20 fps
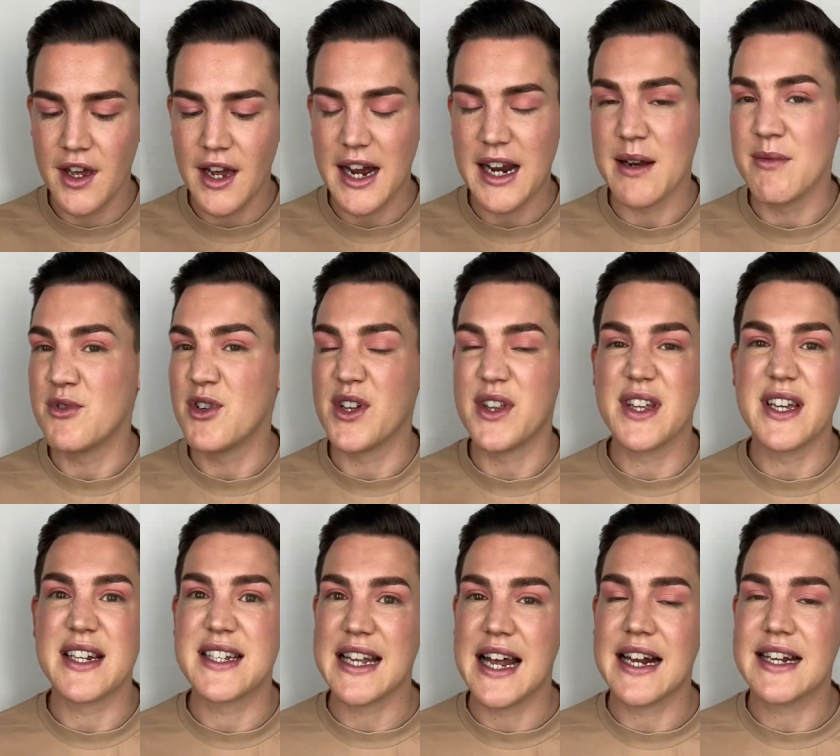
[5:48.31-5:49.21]
and I'm doing the
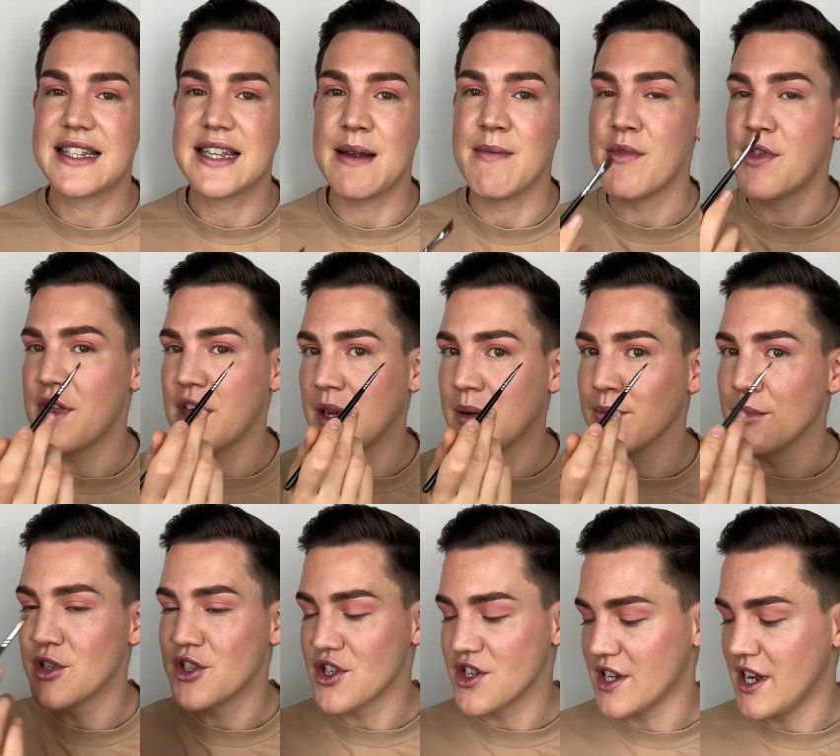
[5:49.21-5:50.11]
exact same thing, but
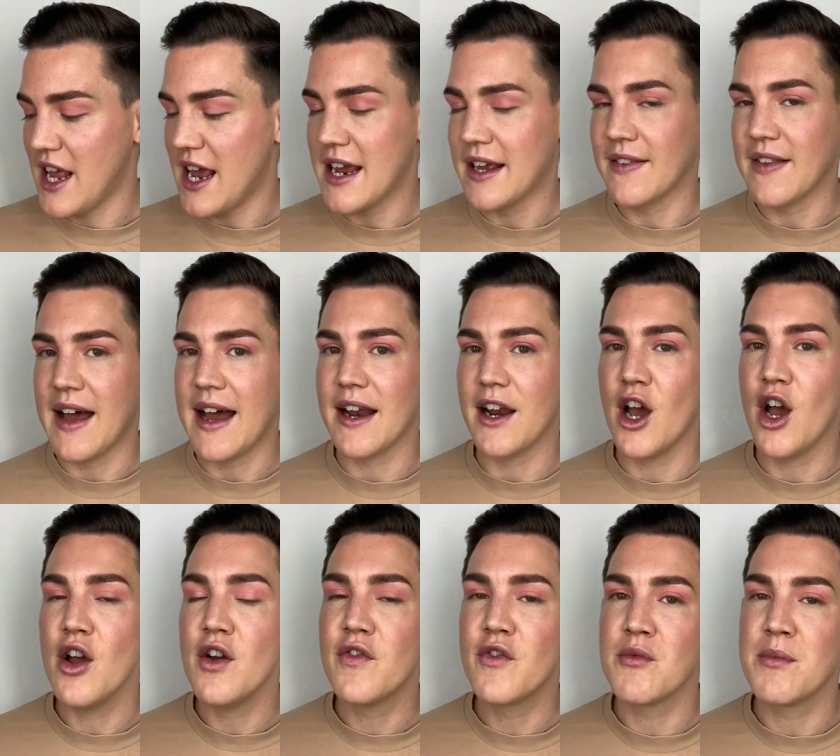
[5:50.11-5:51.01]
just laying that
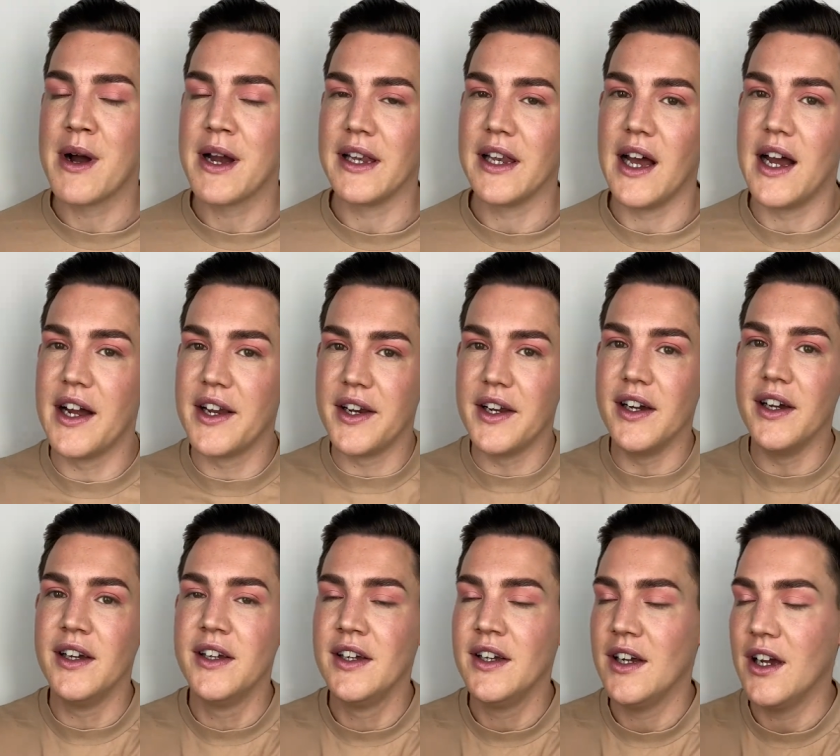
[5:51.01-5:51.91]
over my liner
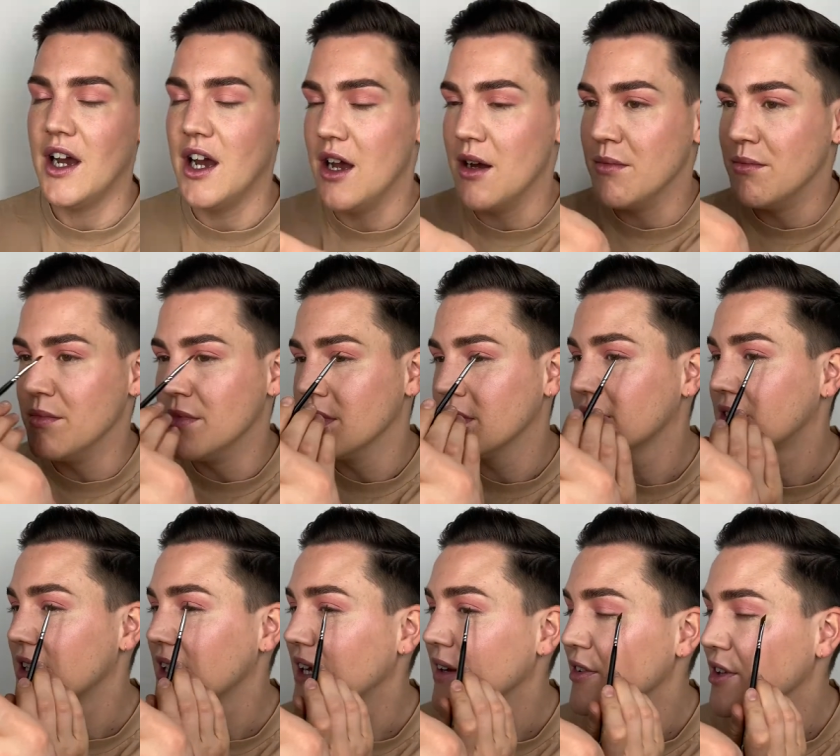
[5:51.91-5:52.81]
um,
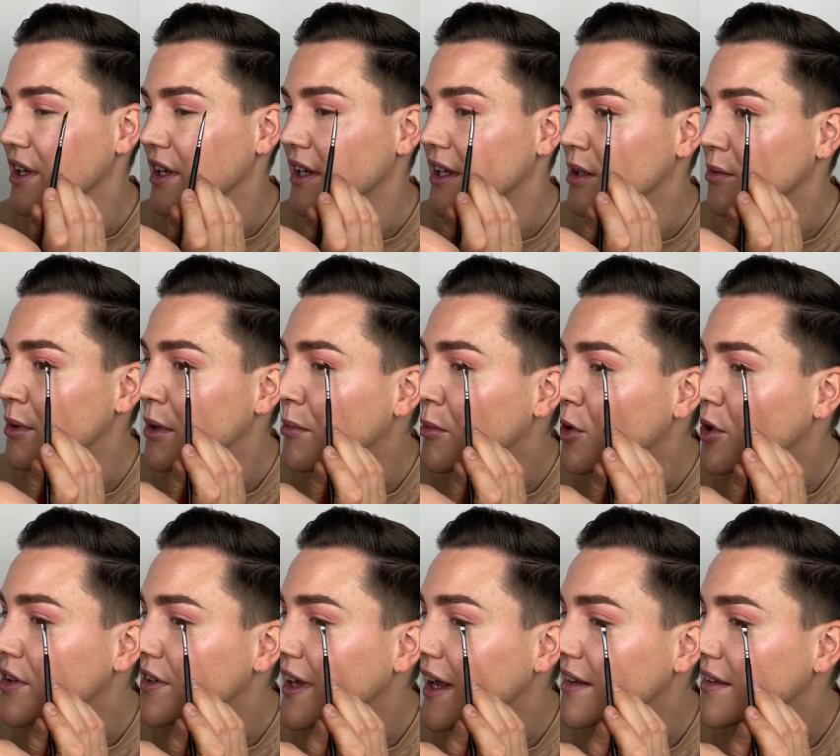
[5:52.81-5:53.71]
to give it a little bit more
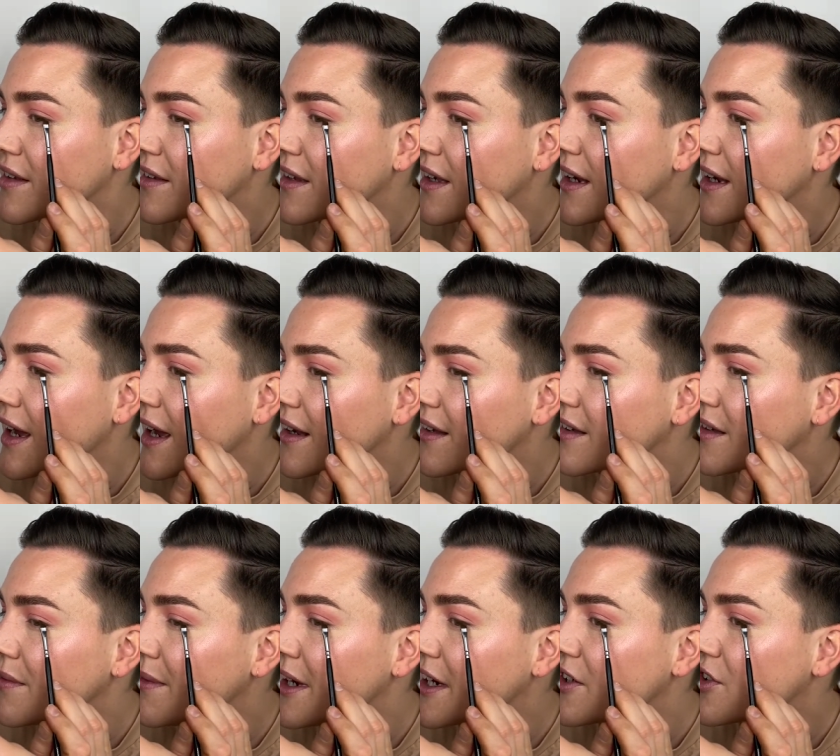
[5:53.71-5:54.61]
intensity and to
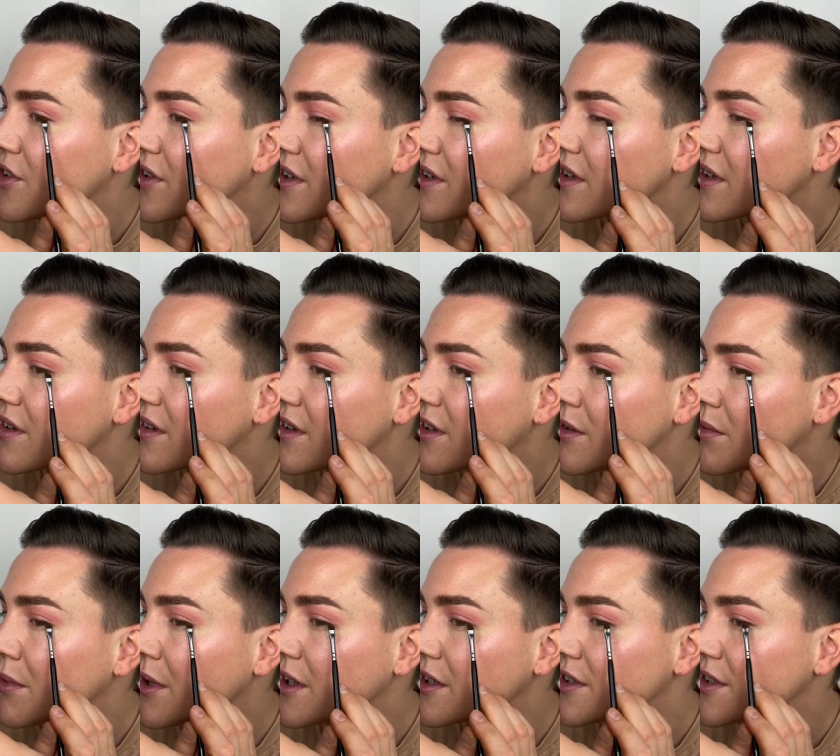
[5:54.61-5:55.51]
make sure it doesn't
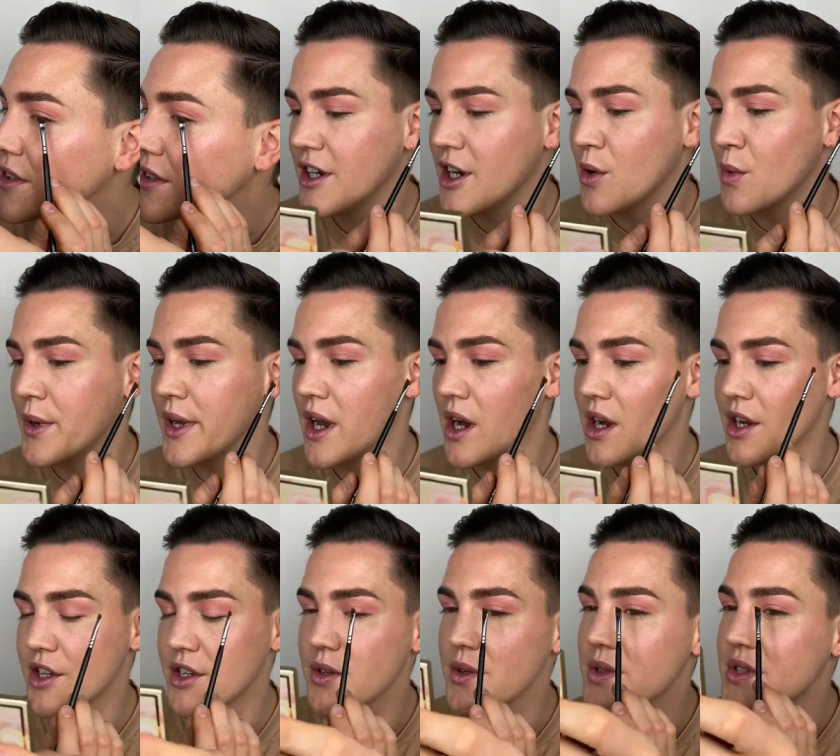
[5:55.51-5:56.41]
smudge. You know, we are
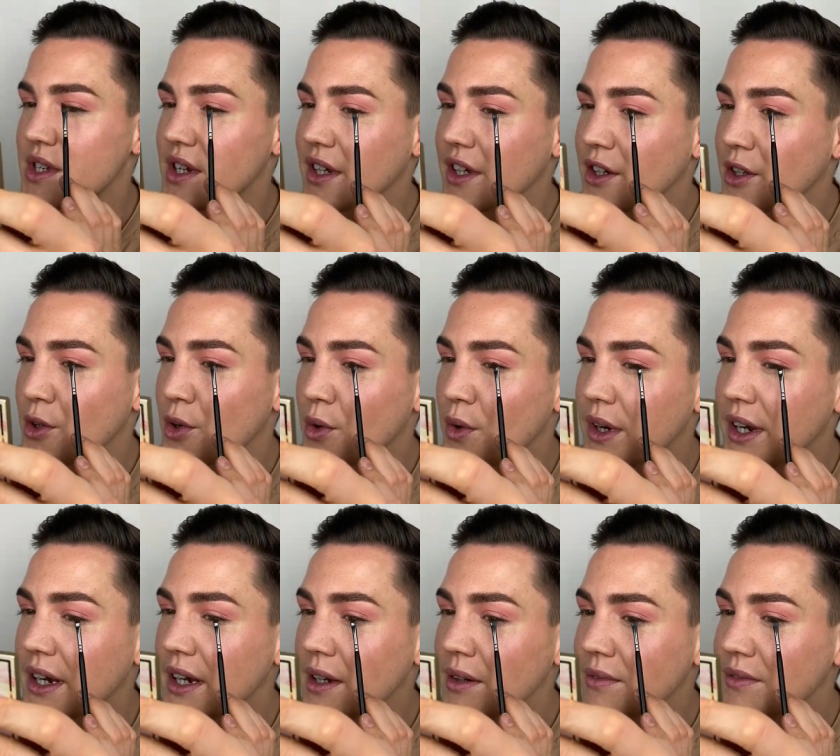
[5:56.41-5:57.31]
using a
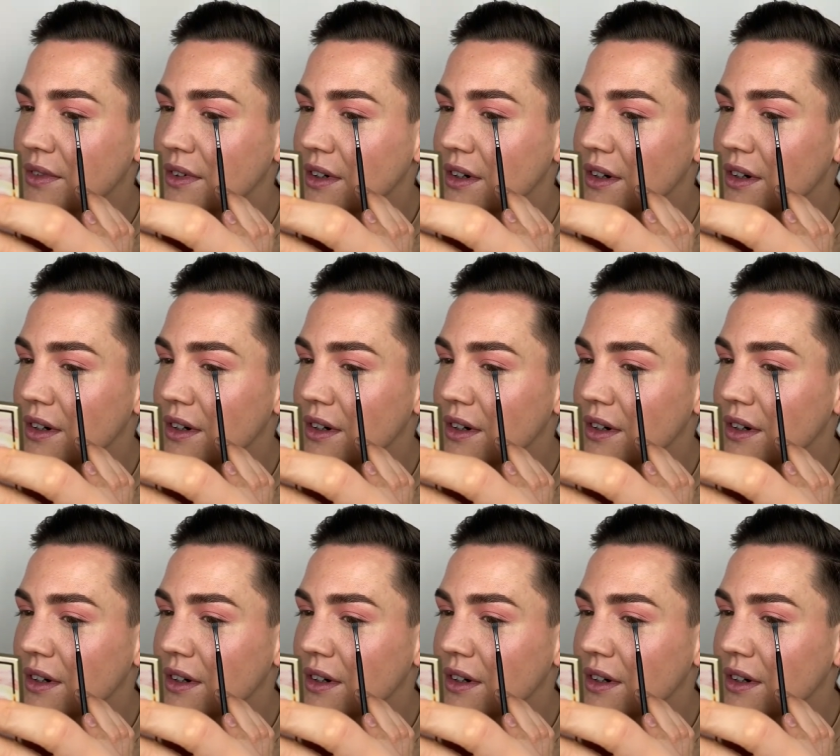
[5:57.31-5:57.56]
cream